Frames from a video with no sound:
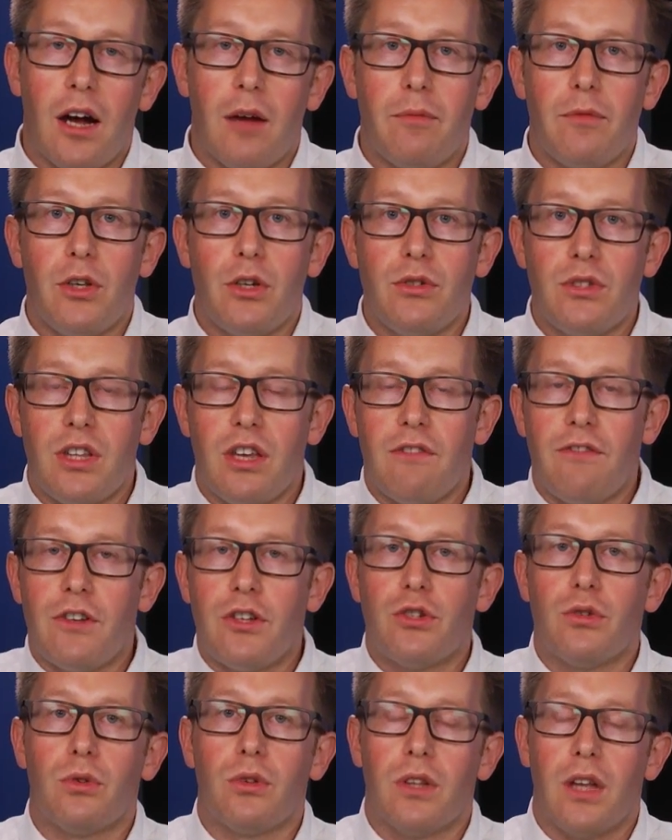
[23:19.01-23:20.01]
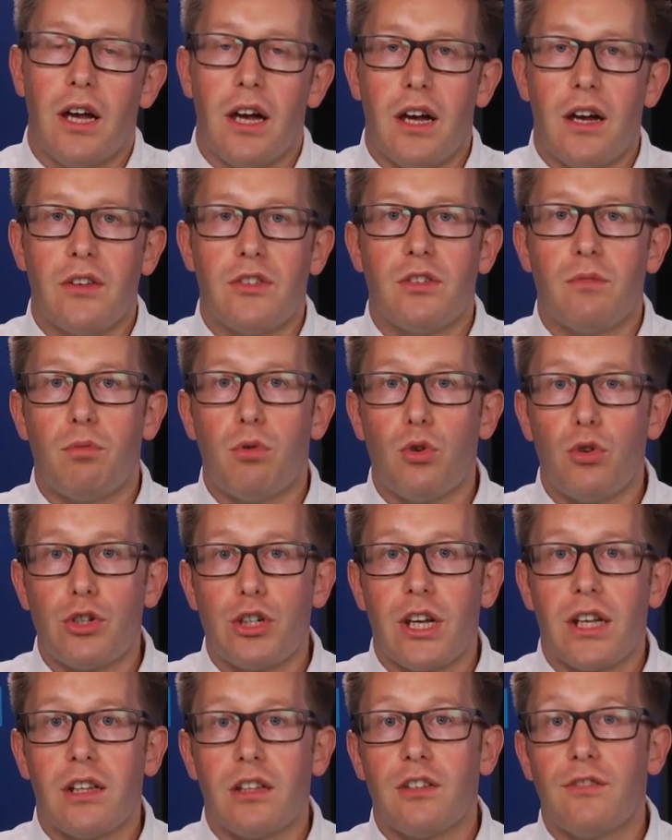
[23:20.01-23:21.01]
use the official support
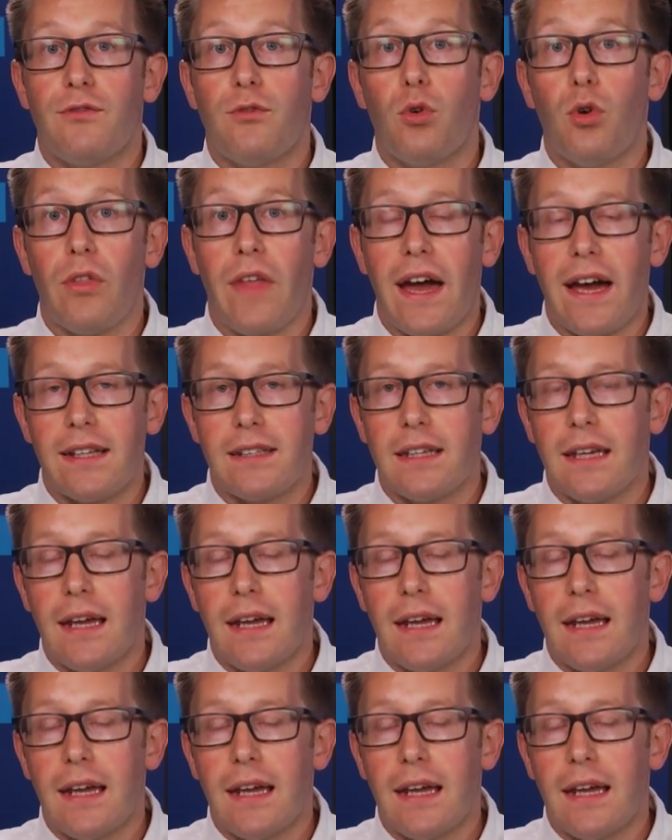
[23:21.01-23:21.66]
channels for that.